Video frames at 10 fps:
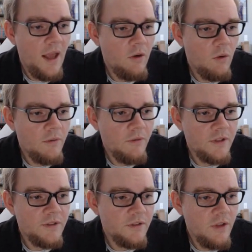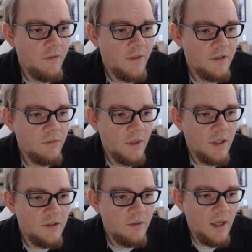And in order for us to solve this, we
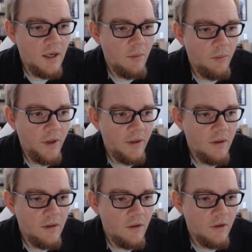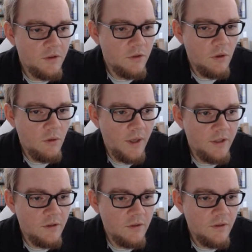need to end up with those two
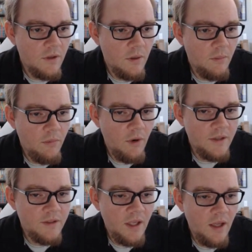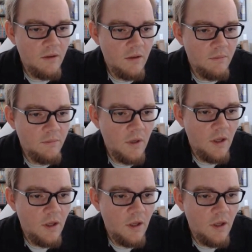equations brought together.